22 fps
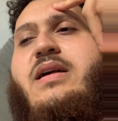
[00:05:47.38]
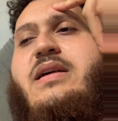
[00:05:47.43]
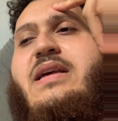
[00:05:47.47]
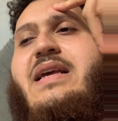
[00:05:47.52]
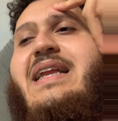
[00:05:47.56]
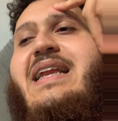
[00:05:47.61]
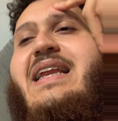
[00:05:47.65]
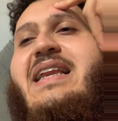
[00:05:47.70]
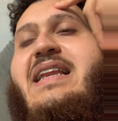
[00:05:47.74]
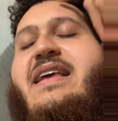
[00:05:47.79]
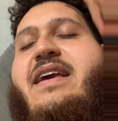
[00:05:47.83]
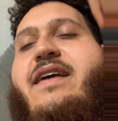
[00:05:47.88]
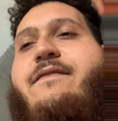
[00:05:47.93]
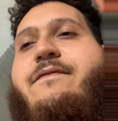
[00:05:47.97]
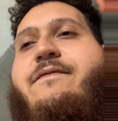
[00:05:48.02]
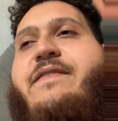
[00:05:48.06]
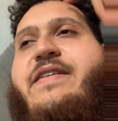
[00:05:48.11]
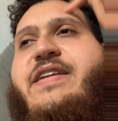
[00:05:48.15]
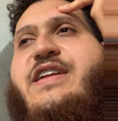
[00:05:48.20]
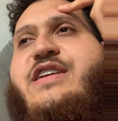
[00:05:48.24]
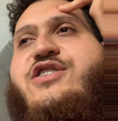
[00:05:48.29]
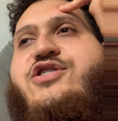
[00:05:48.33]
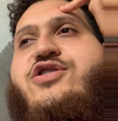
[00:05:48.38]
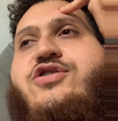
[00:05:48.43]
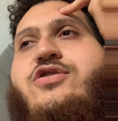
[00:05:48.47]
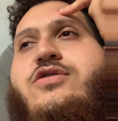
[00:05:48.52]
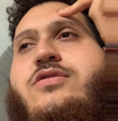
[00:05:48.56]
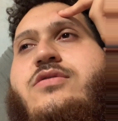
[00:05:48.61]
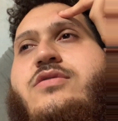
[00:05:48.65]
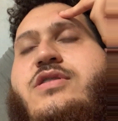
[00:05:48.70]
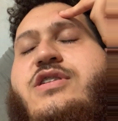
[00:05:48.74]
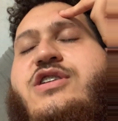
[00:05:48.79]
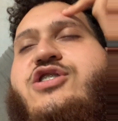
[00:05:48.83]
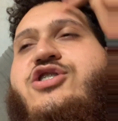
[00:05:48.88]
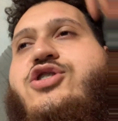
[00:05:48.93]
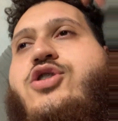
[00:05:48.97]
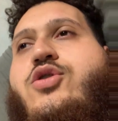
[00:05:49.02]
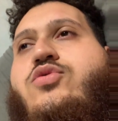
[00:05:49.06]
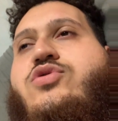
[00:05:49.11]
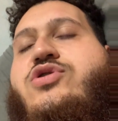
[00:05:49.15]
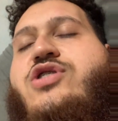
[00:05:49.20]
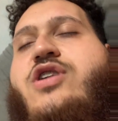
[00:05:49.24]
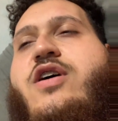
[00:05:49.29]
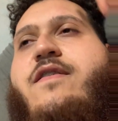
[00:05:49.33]
he didn't get finished. He
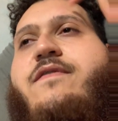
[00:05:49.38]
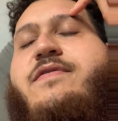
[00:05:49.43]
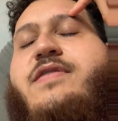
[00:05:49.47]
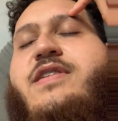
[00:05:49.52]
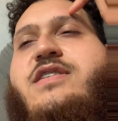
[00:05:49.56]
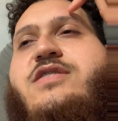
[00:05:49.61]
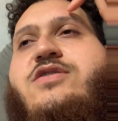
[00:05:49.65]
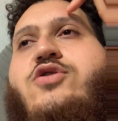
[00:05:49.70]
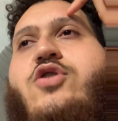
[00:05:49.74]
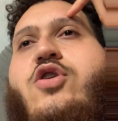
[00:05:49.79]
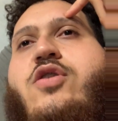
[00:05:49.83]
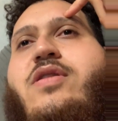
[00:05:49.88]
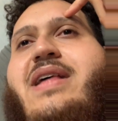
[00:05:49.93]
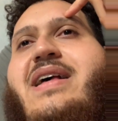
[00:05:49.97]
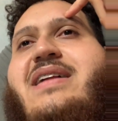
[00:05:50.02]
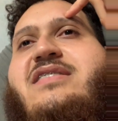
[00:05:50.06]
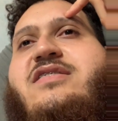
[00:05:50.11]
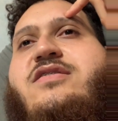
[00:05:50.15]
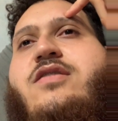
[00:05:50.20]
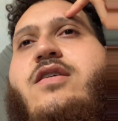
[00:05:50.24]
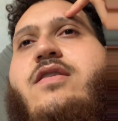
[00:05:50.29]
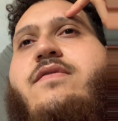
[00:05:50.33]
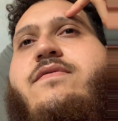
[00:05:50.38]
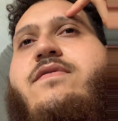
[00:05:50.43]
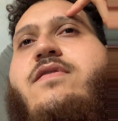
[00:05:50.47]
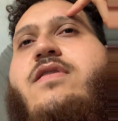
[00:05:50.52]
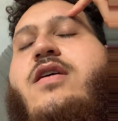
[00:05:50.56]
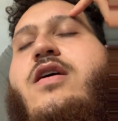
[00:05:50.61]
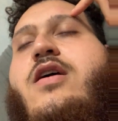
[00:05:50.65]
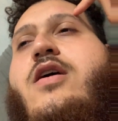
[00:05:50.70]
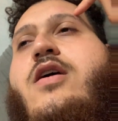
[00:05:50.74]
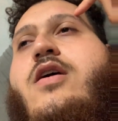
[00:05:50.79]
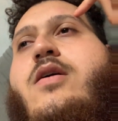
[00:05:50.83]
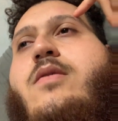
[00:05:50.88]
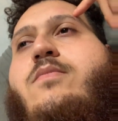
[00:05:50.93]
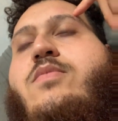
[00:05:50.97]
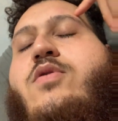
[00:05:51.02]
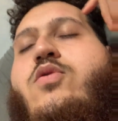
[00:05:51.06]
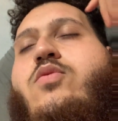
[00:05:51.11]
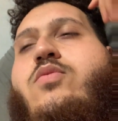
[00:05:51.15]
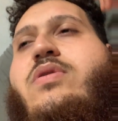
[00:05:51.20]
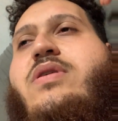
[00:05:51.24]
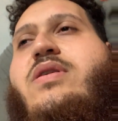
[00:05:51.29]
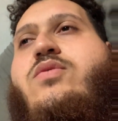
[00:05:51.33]
showed toughness, all that stuff.
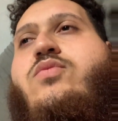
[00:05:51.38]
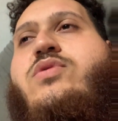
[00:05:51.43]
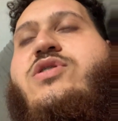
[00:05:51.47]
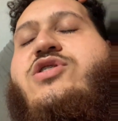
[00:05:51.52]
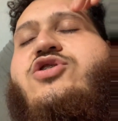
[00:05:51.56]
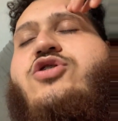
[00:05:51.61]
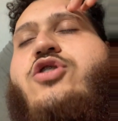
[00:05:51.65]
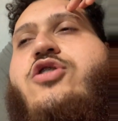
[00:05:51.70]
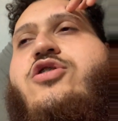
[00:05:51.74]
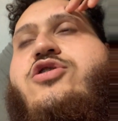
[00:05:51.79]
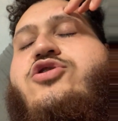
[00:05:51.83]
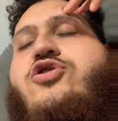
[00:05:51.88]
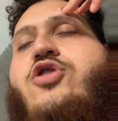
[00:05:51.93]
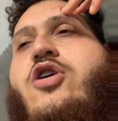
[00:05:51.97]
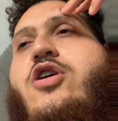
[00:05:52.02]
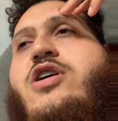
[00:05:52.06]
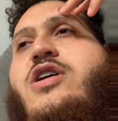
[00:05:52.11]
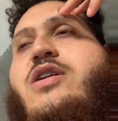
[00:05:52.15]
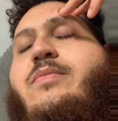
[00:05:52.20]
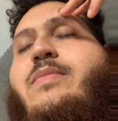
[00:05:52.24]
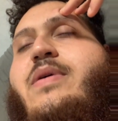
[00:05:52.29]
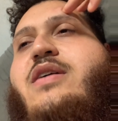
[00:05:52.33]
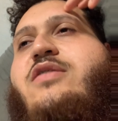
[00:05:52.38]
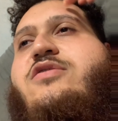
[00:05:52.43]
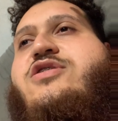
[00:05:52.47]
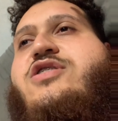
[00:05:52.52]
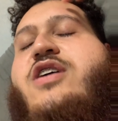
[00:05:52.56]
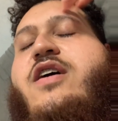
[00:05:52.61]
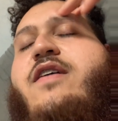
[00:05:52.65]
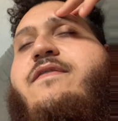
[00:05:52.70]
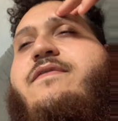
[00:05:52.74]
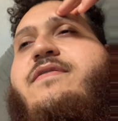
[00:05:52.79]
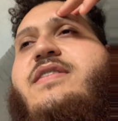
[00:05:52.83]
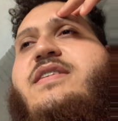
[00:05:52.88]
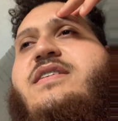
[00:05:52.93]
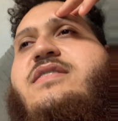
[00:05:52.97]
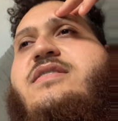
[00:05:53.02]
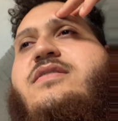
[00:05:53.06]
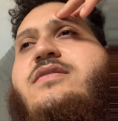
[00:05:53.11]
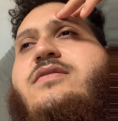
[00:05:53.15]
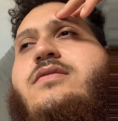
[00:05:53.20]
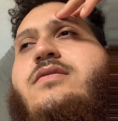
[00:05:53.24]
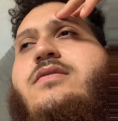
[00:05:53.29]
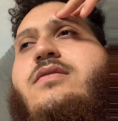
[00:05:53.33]
But when we start talking about
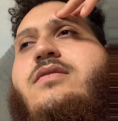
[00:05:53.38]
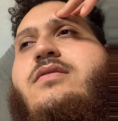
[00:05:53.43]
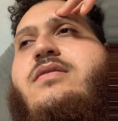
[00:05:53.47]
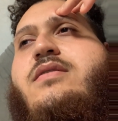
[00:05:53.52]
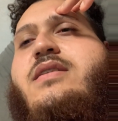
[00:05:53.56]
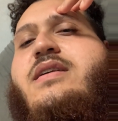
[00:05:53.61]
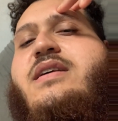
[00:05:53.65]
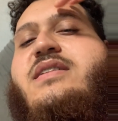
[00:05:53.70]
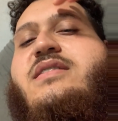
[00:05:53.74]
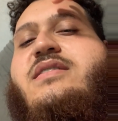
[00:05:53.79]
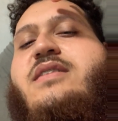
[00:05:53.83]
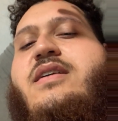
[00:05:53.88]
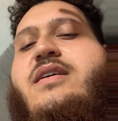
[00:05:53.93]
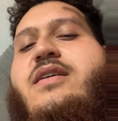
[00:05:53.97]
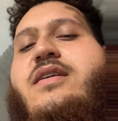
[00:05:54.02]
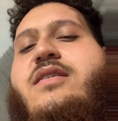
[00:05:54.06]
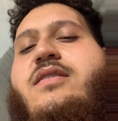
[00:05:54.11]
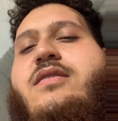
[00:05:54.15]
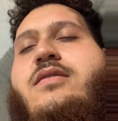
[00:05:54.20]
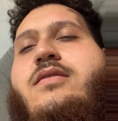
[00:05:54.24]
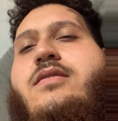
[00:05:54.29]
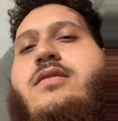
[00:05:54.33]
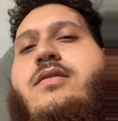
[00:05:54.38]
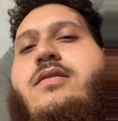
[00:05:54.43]
toughness, it's like,